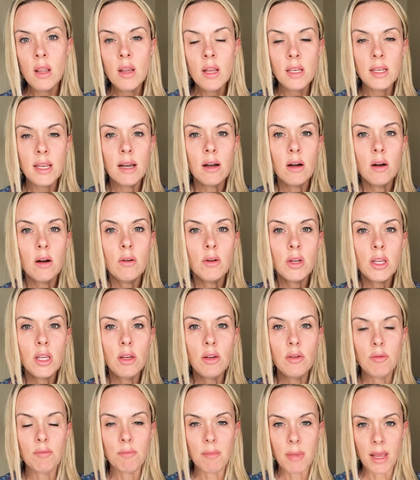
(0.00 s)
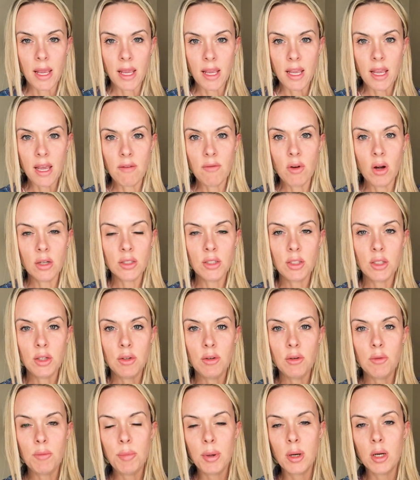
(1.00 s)
Now, you may have
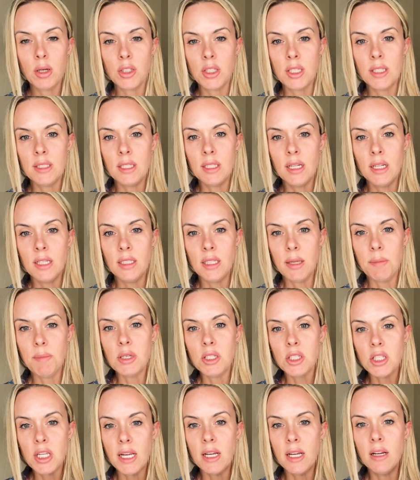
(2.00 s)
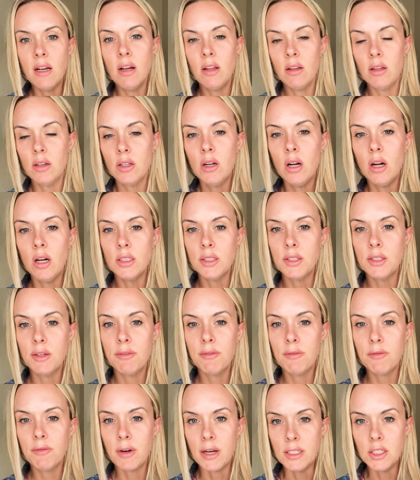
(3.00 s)
also purchased a lip and cheek color called
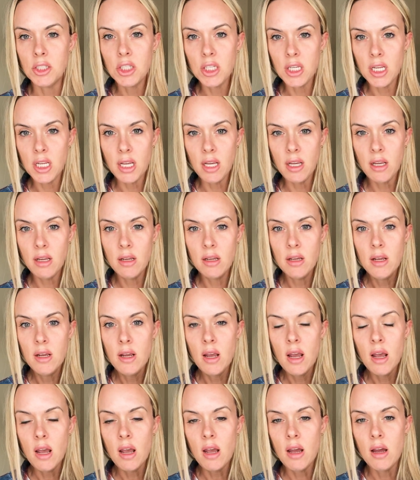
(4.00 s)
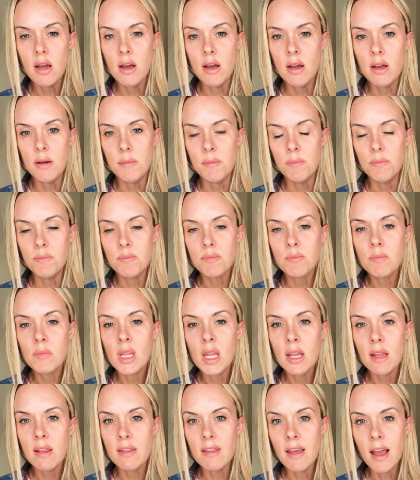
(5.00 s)
Frenchie.
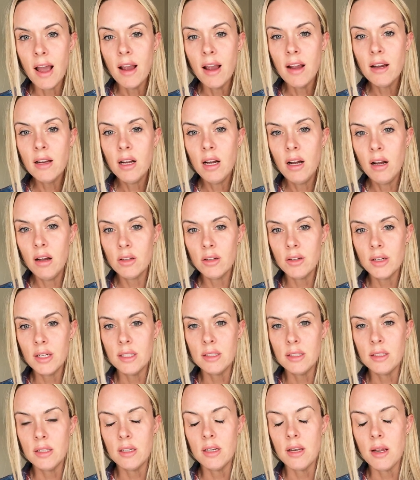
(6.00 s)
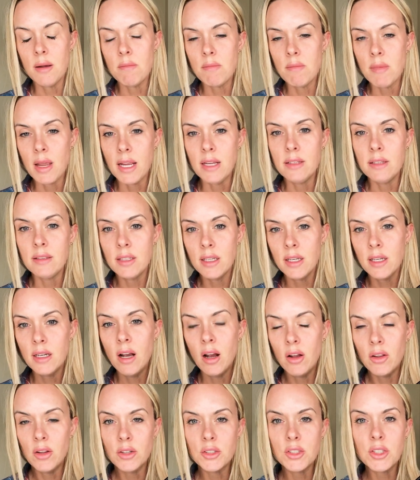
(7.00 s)
That color is an amazing
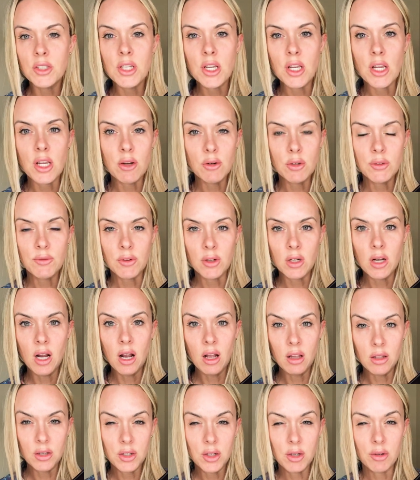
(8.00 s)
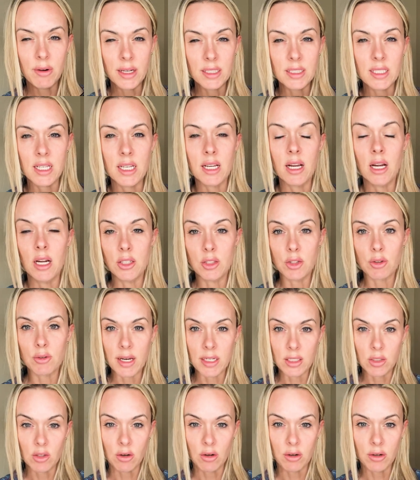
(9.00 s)
color to use for color correcting under eye
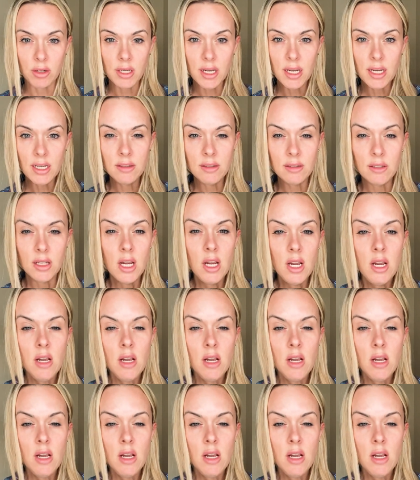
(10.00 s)
darkness.